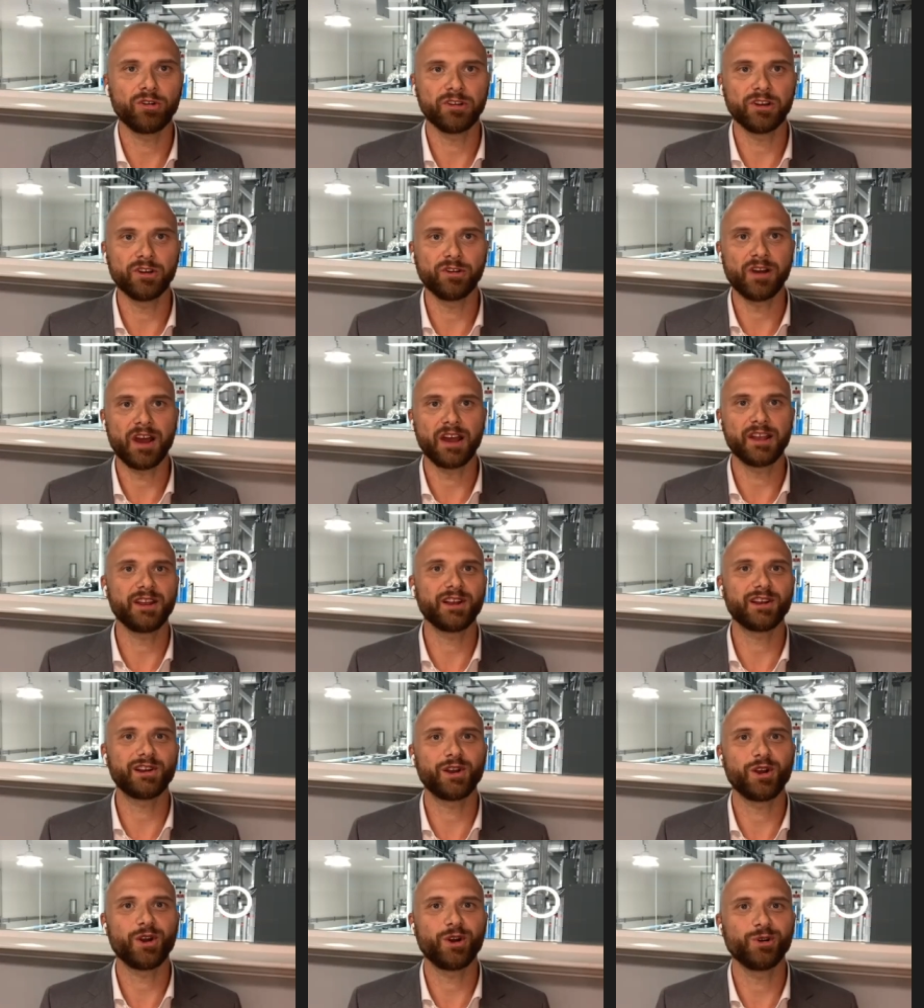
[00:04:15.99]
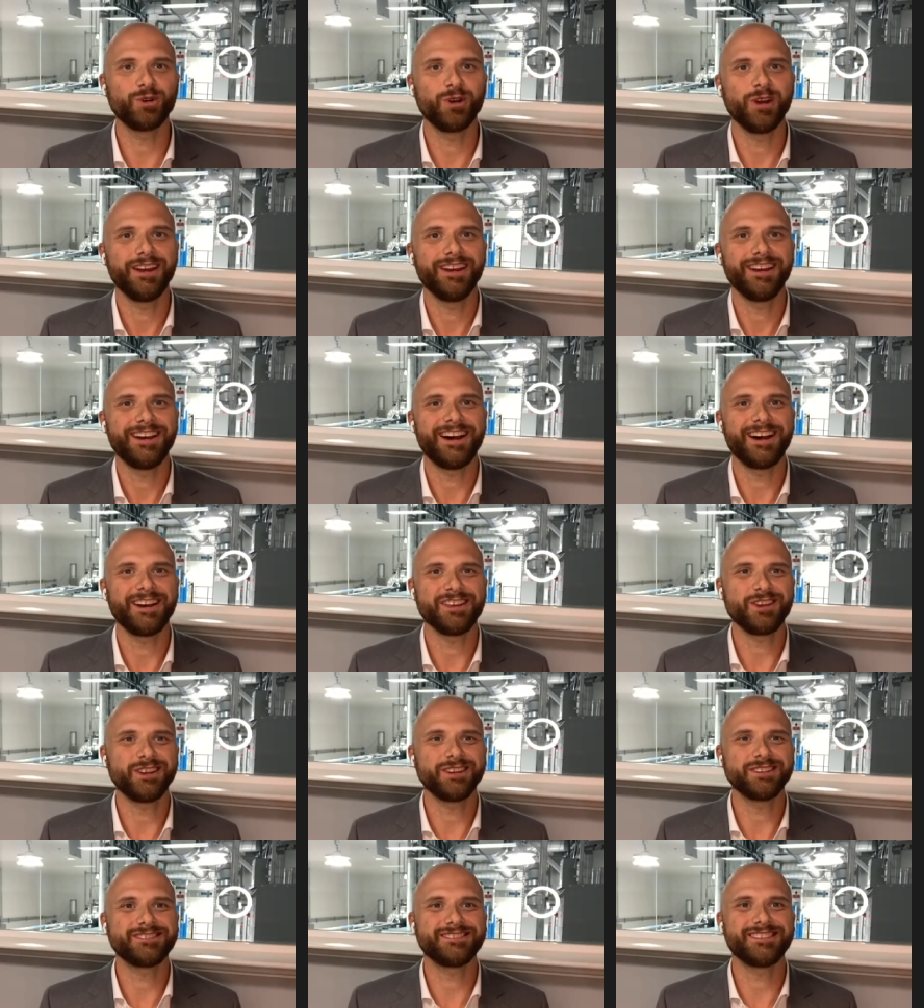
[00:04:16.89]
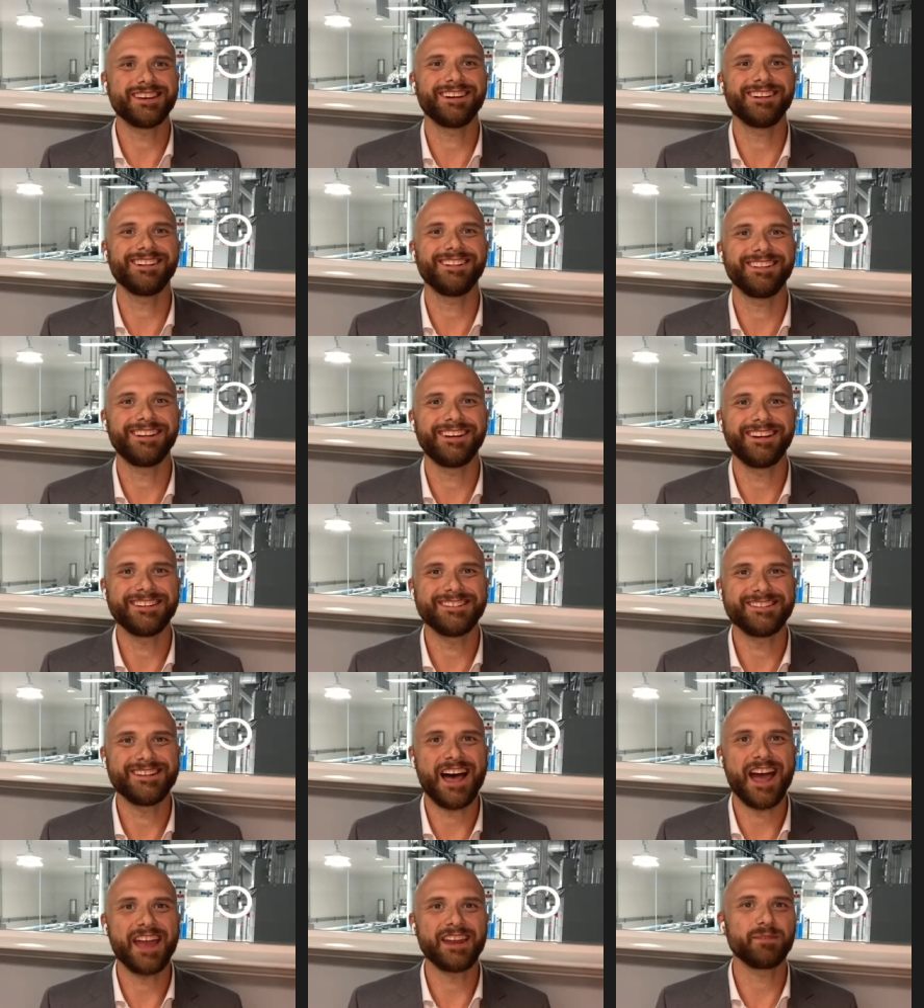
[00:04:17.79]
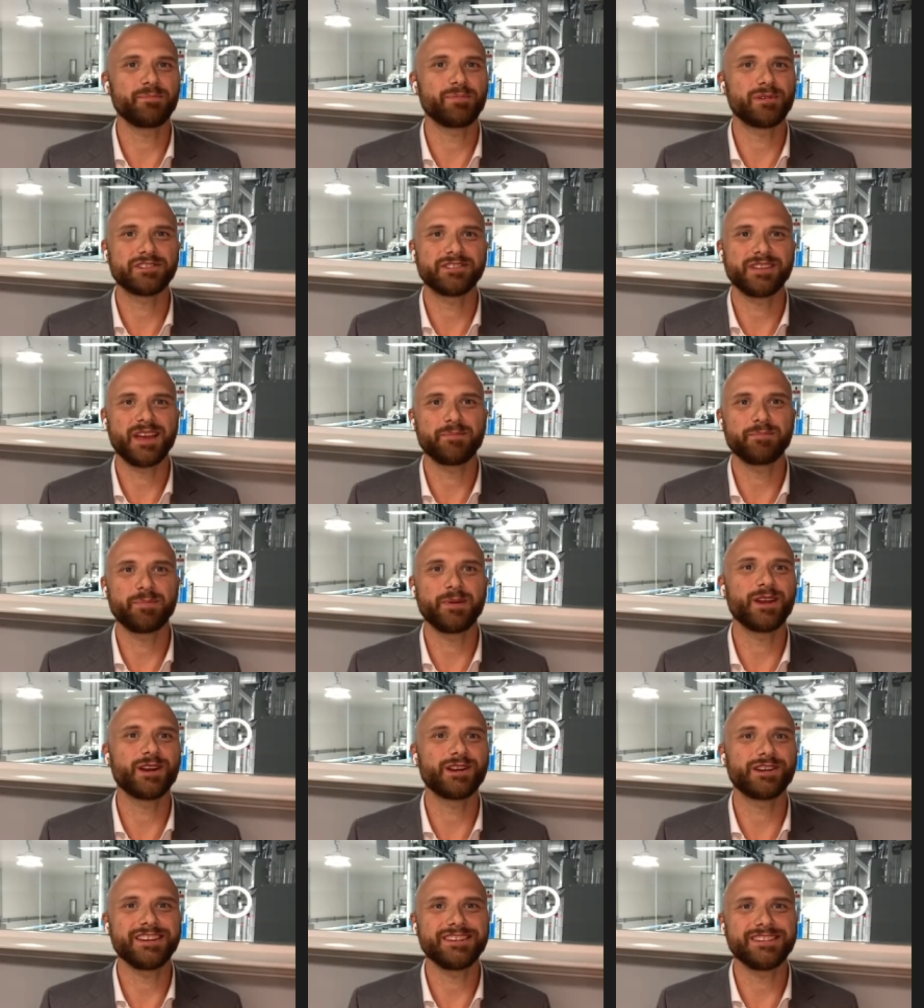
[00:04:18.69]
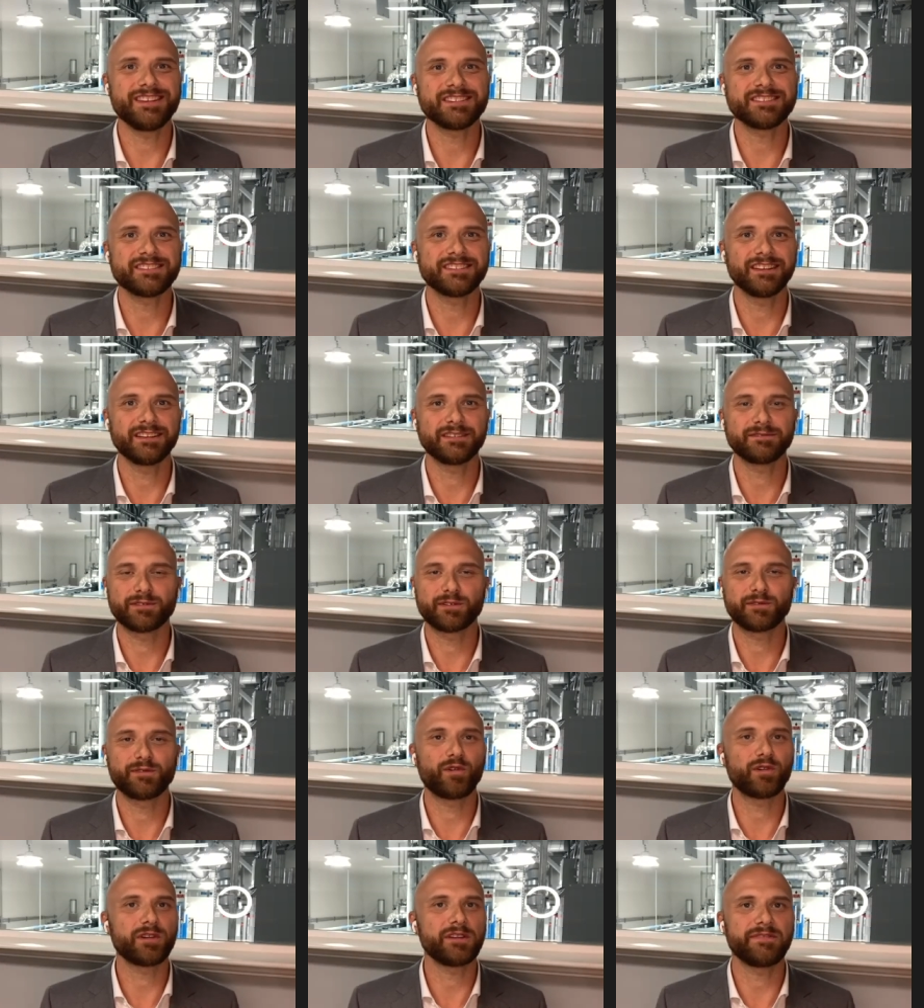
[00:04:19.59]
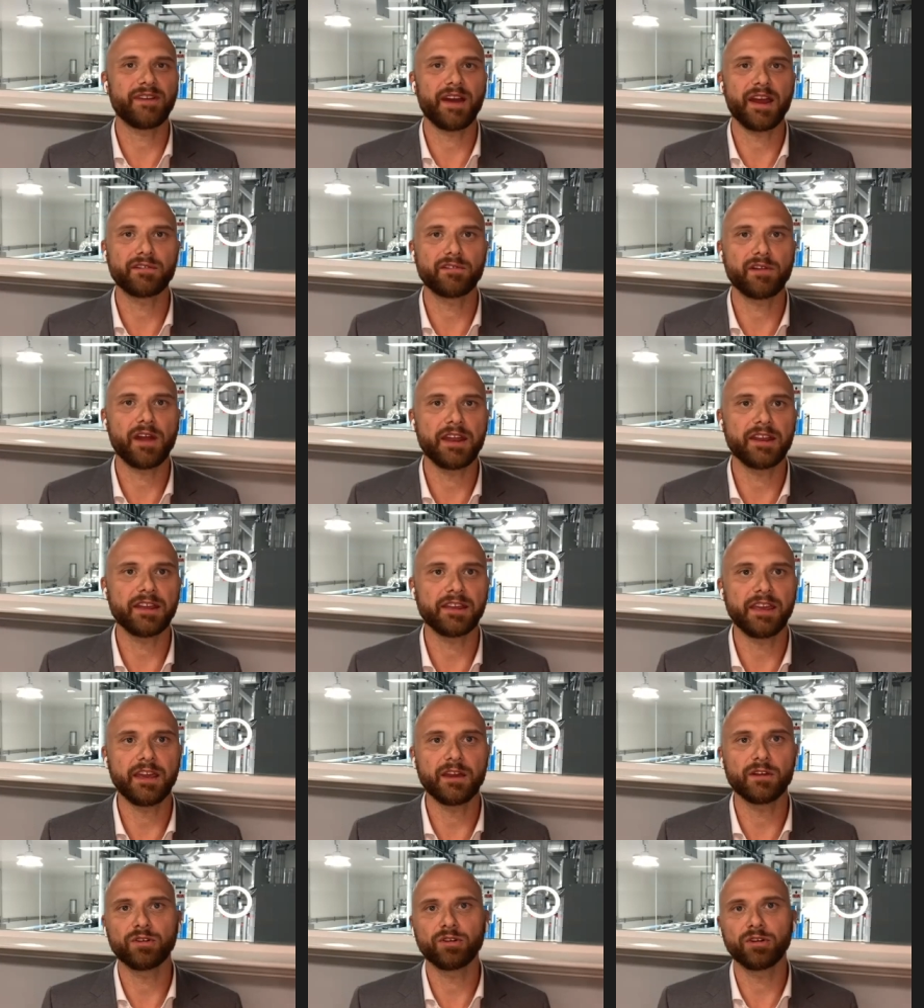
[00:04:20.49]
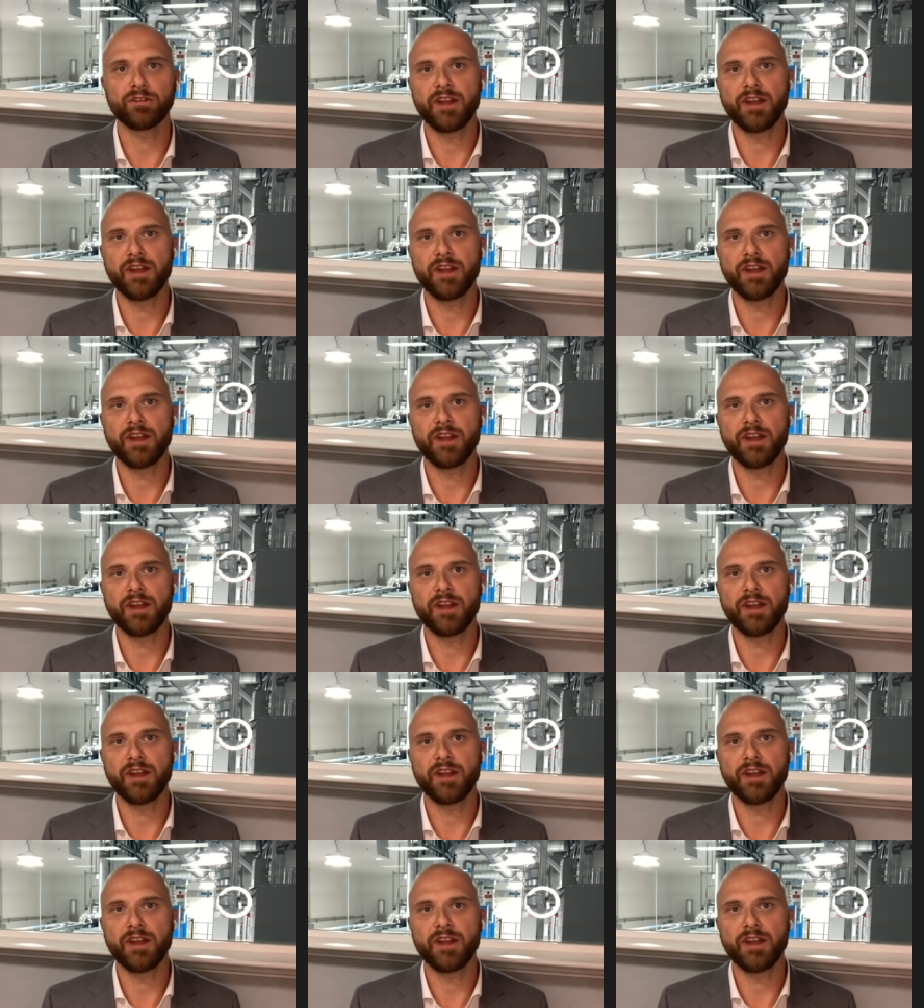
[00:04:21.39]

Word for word: You know, a year ago uh, you could sell uh, 90% purity distillate for 45 grand a kilo.